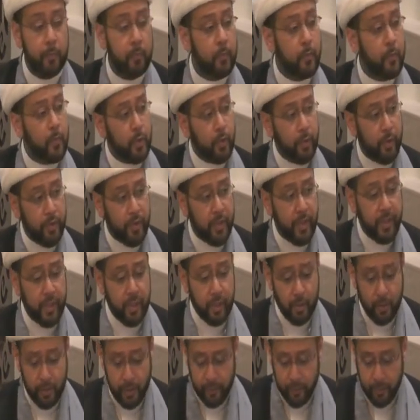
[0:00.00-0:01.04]
So there's
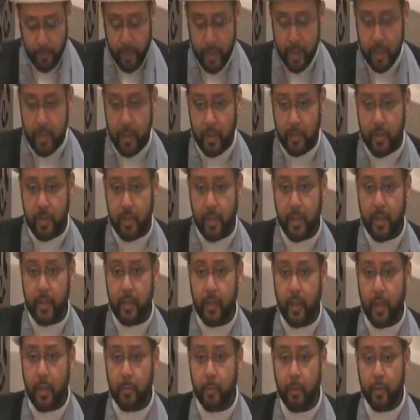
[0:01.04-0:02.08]
additional information outside.
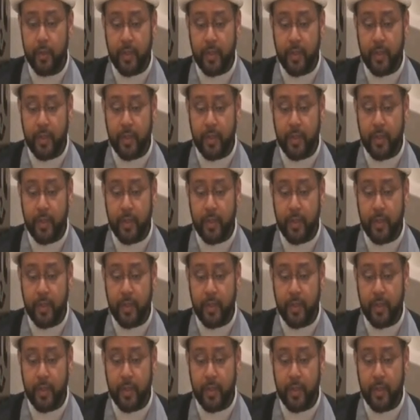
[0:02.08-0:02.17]
I'm